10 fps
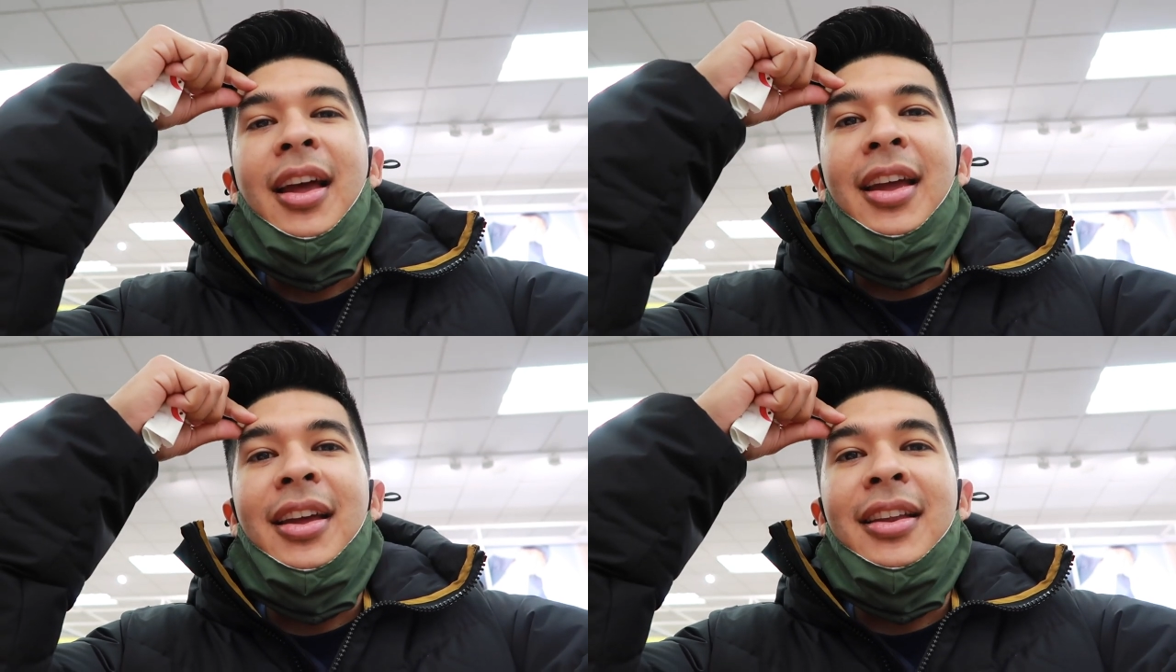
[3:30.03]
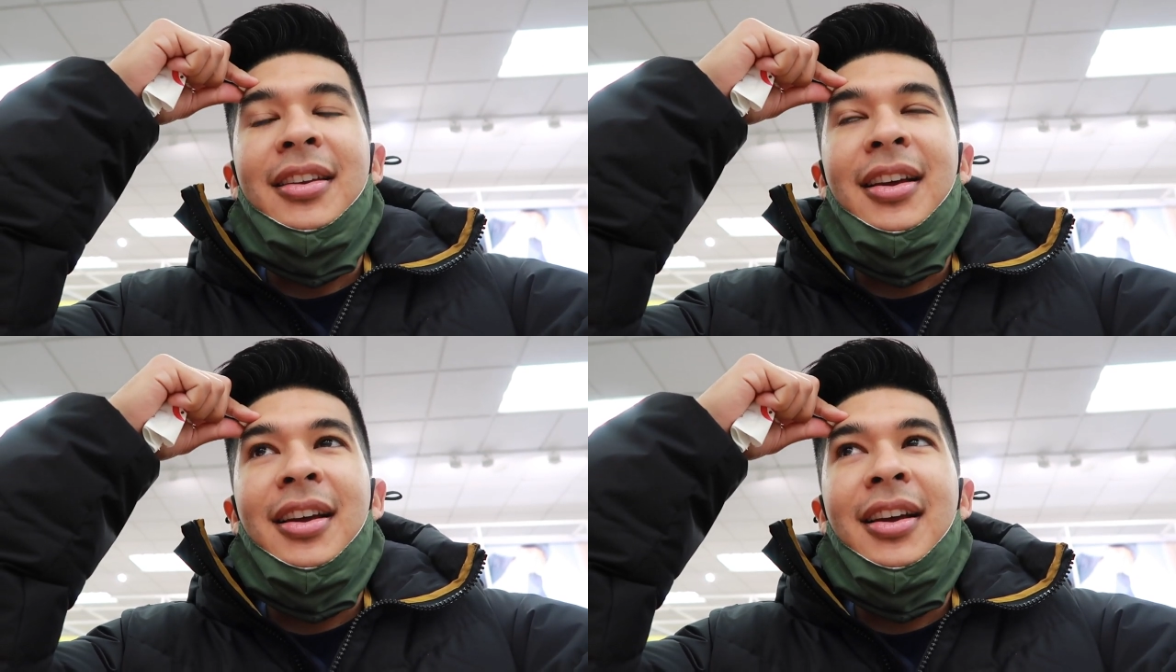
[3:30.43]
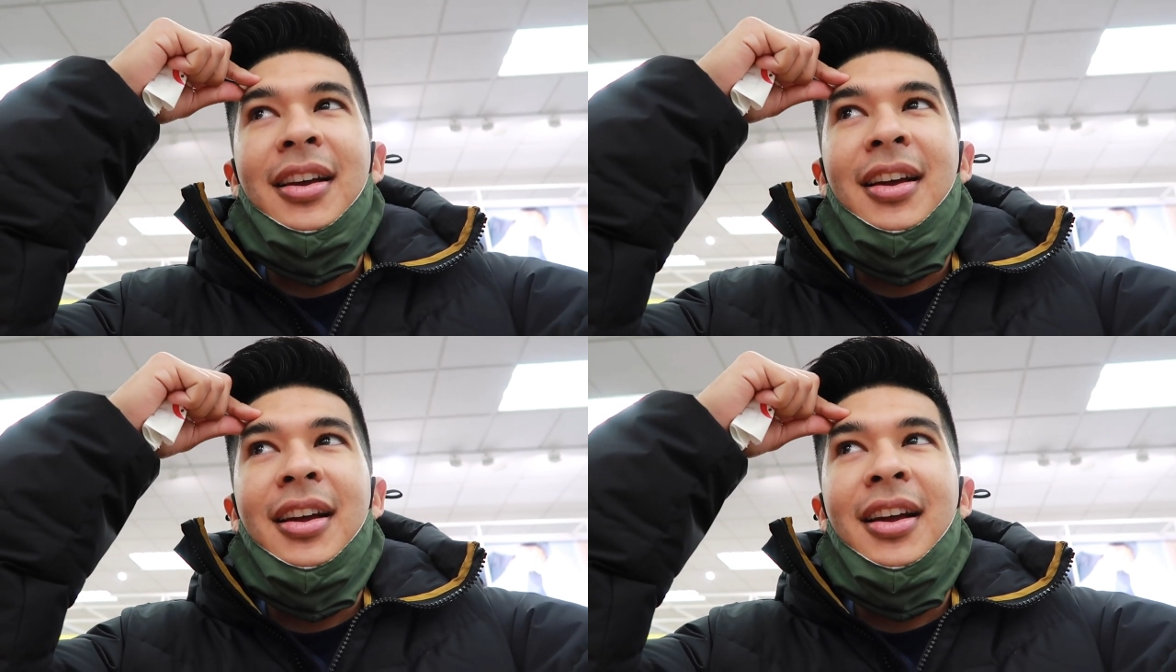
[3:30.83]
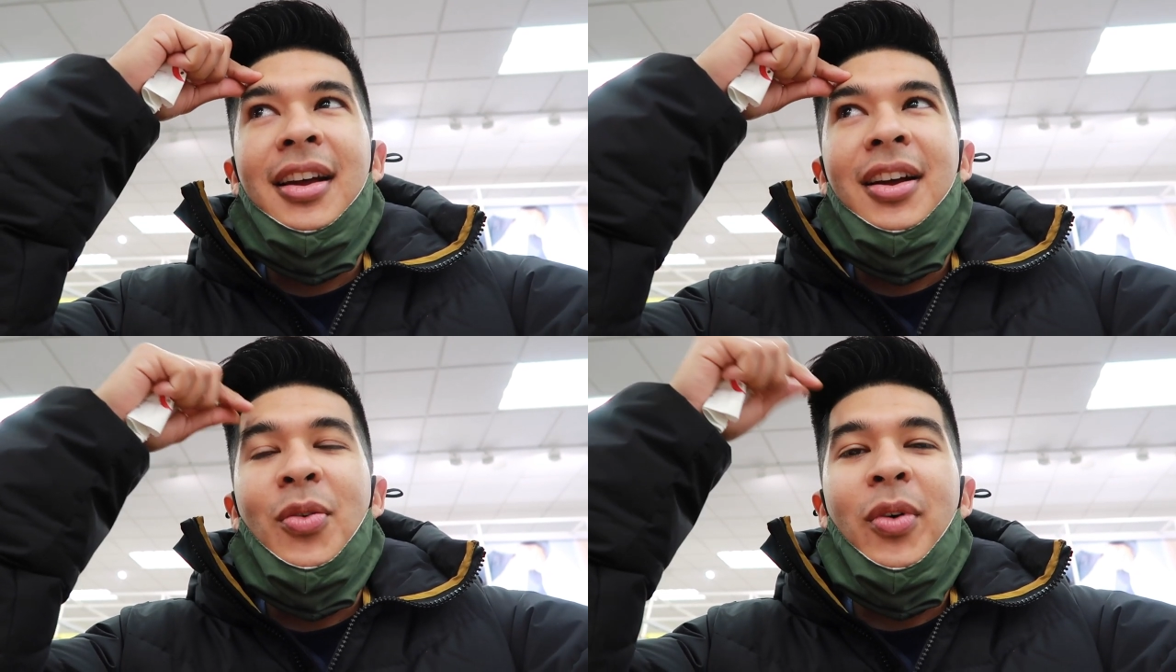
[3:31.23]

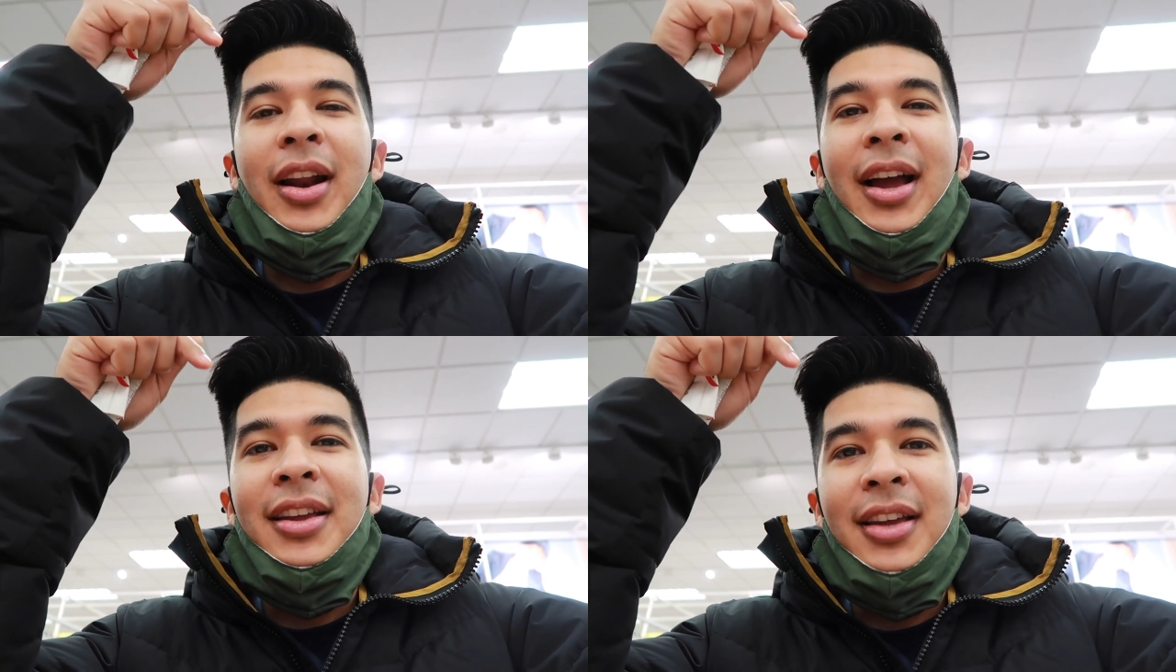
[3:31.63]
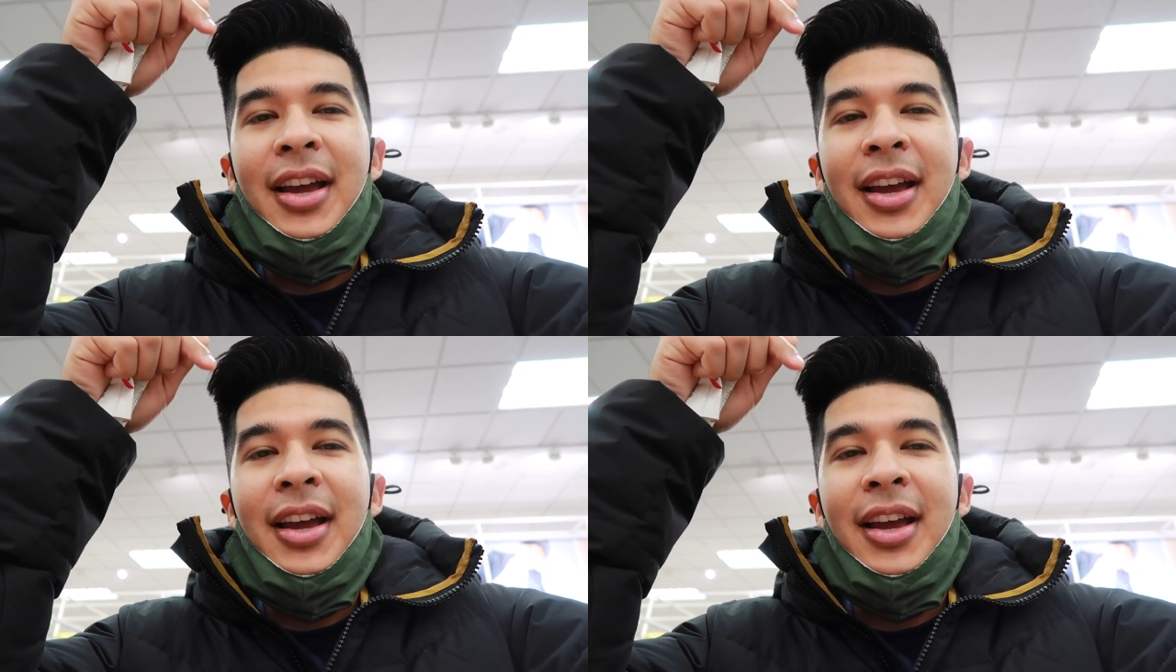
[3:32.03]
And what I,